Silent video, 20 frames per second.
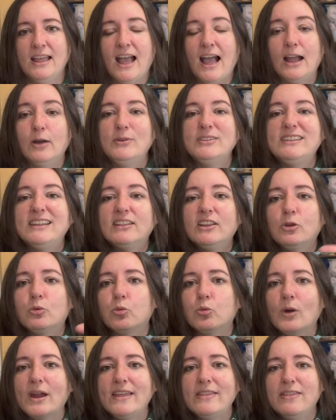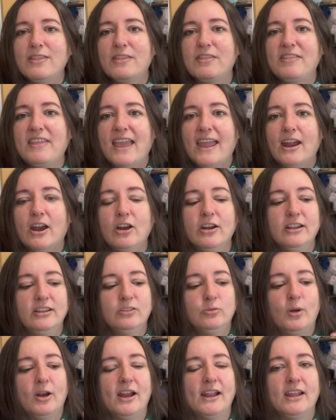I always get like right there is
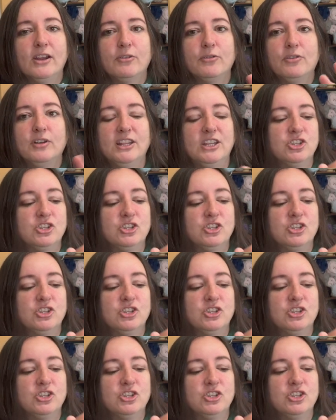where I get really